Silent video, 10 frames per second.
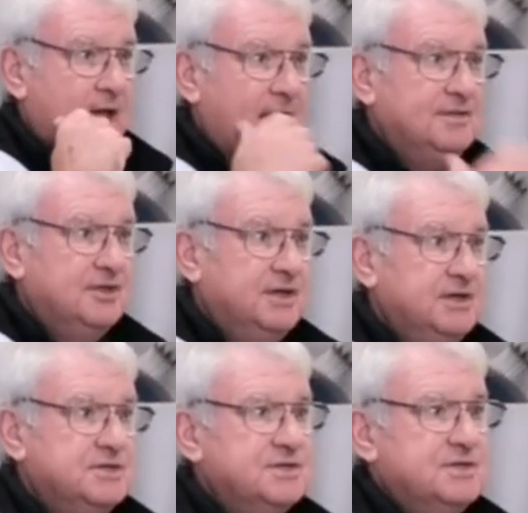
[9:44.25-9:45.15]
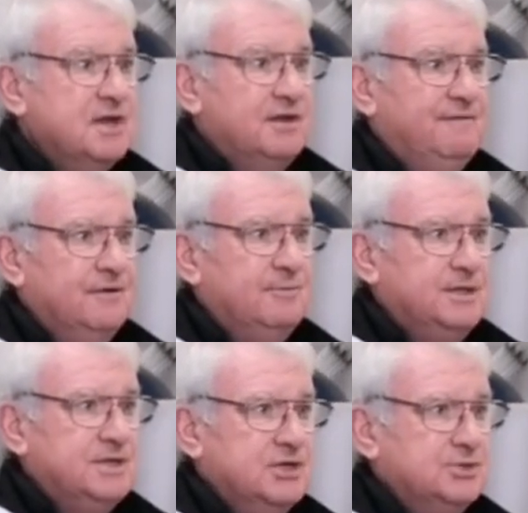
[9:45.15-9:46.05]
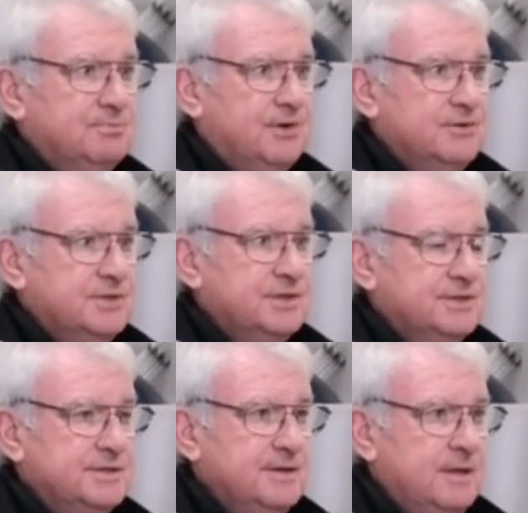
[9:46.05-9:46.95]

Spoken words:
Add the yeast and start the fermentation process.